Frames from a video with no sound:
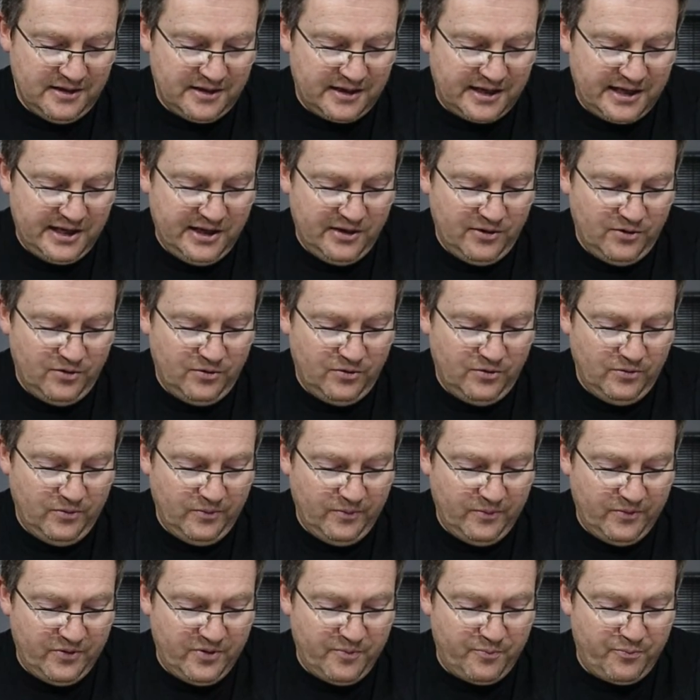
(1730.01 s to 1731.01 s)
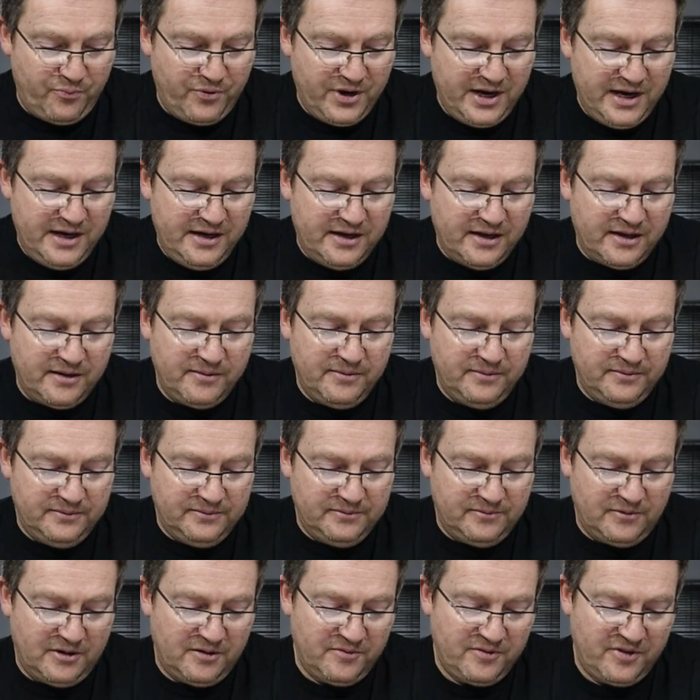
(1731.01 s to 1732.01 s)
Kill the breeder.
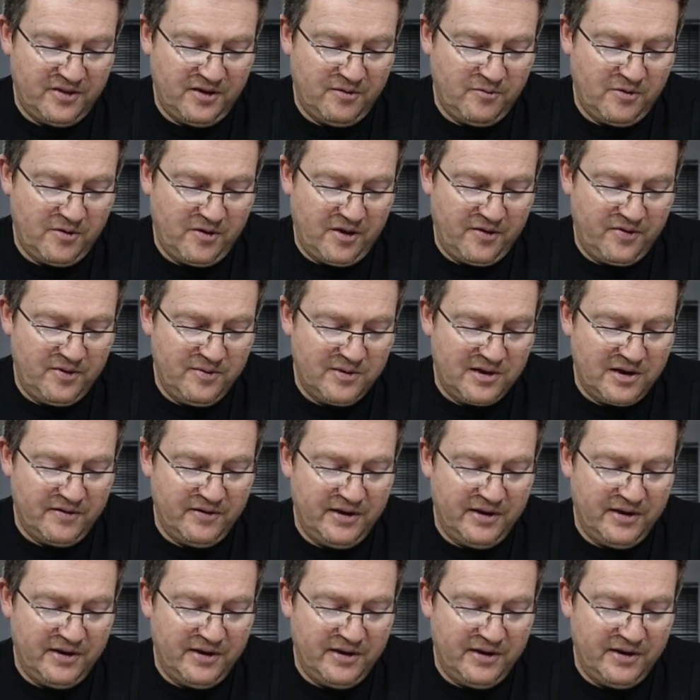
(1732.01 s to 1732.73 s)
I think